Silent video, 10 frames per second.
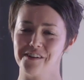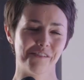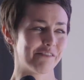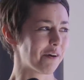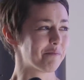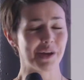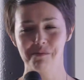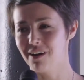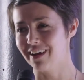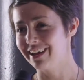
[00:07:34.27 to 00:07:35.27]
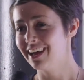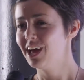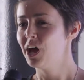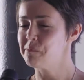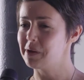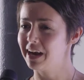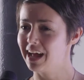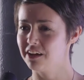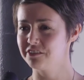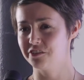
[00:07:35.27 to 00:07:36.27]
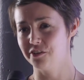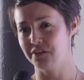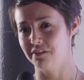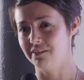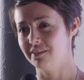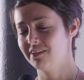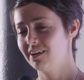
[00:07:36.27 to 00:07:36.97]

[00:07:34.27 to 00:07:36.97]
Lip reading: of EY about how to turn